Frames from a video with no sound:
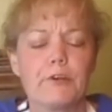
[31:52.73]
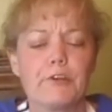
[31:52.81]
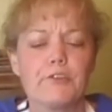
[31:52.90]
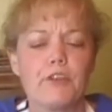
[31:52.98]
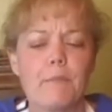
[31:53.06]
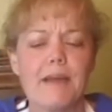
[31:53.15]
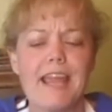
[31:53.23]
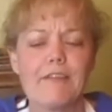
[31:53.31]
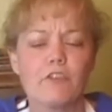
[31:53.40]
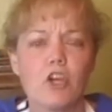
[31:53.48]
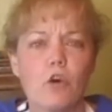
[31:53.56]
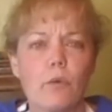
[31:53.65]
so I might have to
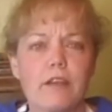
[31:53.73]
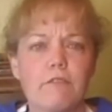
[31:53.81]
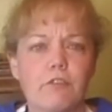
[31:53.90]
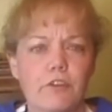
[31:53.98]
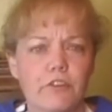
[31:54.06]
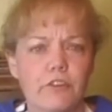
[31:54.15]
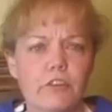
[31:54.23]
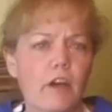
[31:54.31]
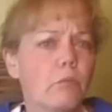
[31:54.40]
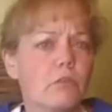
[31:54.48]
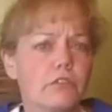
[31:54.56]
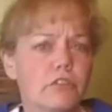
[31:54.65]
go in for
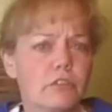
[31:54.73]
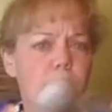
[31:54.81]
doubles